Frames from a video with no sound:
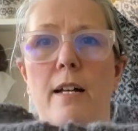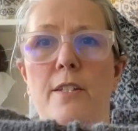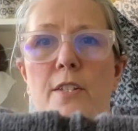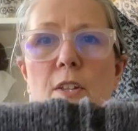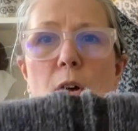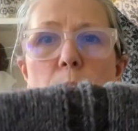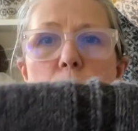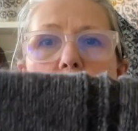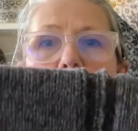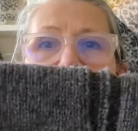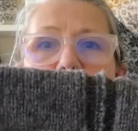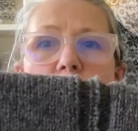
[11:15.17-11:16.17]
So
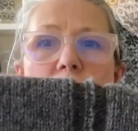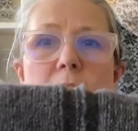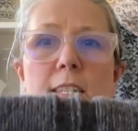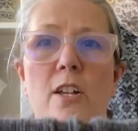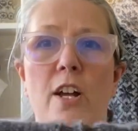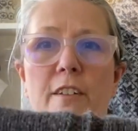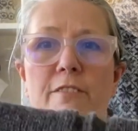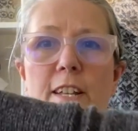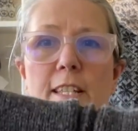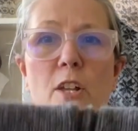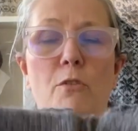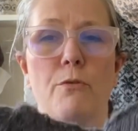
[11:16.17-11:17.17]
I've tried this on, it
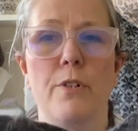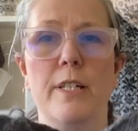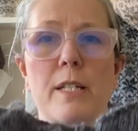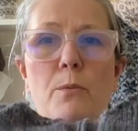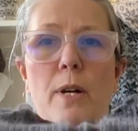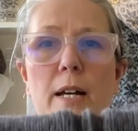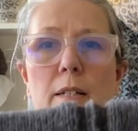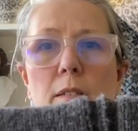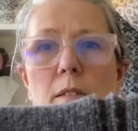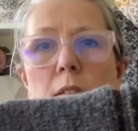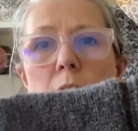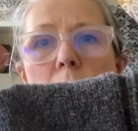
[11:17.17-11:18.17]
fits really well.
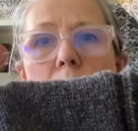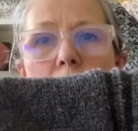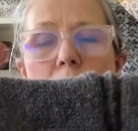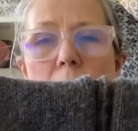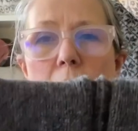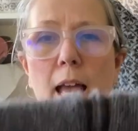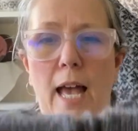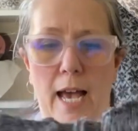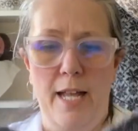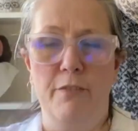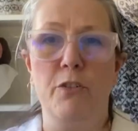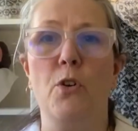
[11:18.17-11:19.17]

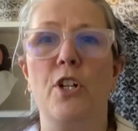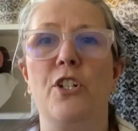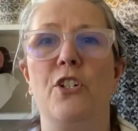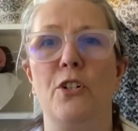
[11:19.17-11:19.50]
And of course